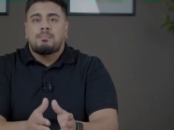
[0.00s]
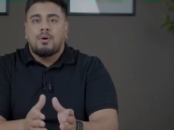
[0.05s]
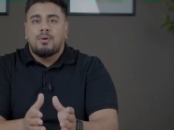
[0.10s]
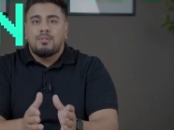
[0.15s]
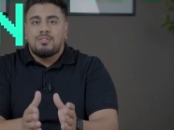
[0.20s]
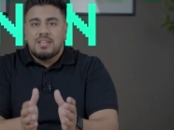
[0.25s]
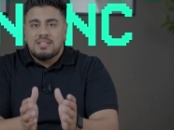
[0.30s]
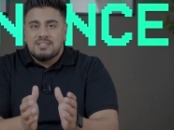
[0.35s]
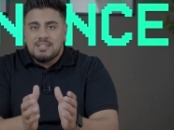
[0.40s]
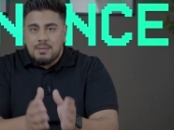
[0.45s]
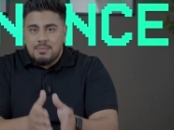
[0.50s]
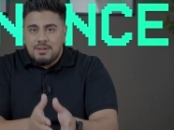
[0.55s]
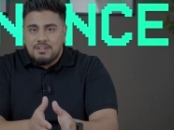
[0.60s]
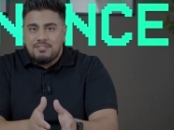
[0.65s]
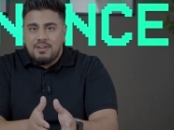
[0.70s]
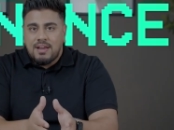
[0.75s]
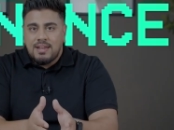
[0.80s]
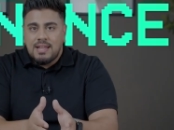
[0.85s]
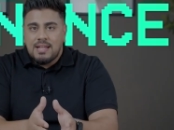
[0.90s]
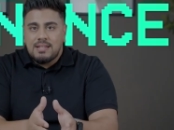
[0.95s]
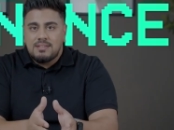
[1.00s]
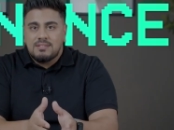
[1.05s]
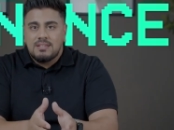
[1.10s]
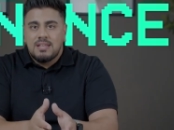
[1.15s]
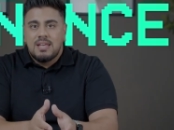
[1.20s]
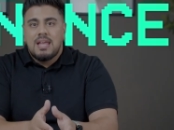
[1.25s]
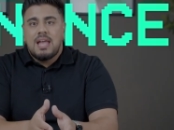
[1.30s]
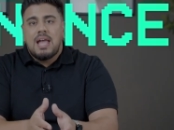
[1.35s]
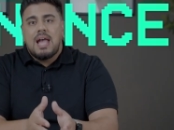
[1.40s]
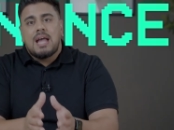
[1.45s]
both Islamic finance
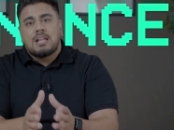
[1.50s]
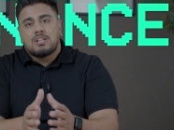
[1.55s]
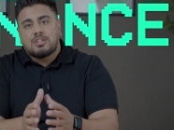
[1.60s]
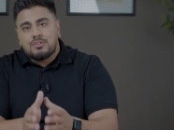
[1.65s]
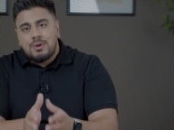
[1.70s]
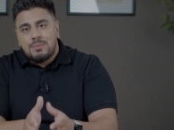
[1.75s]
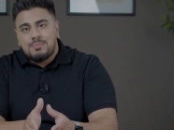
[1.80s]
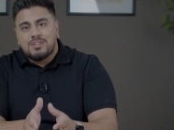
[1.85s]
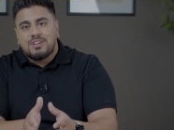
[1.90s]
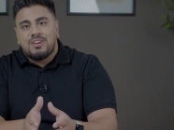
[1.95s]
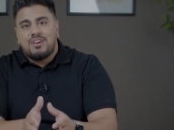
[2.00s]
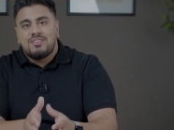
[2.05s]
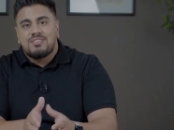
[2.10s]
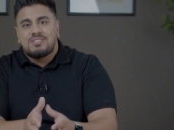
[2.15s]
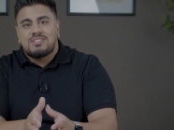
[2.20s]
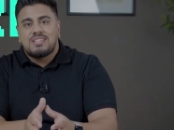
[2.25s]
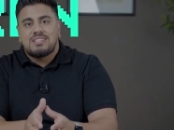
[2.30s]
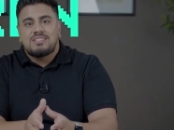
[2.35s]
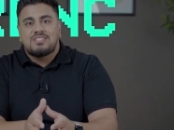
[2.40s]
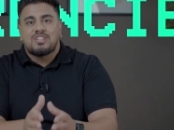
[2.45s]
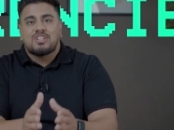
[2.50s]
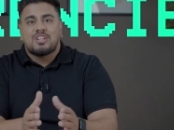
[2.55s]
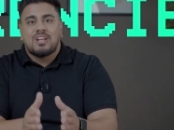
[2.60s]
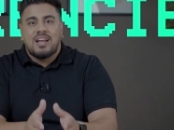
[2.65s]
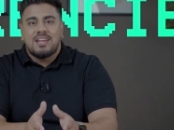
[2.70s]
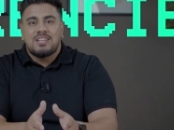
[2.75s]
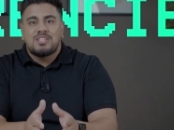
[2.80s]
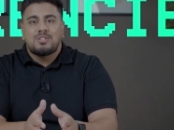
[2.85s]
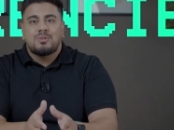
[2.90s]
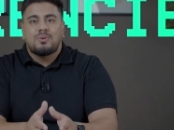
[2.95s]
and cryptocurrencies to
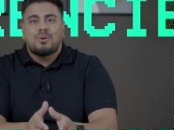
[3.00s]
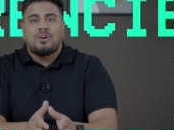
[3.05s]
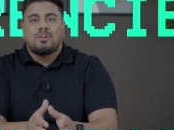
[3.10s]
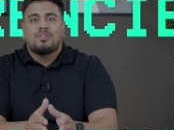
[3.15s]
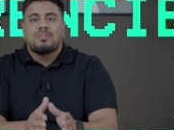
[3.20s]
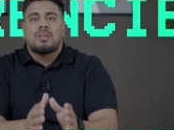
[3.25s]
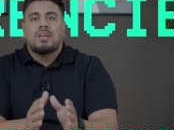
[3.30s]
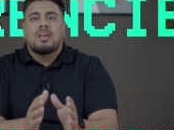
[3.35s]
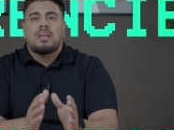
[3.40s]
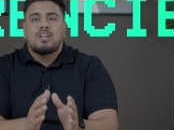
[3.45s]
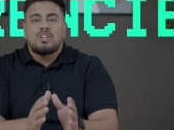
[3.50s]
guide you on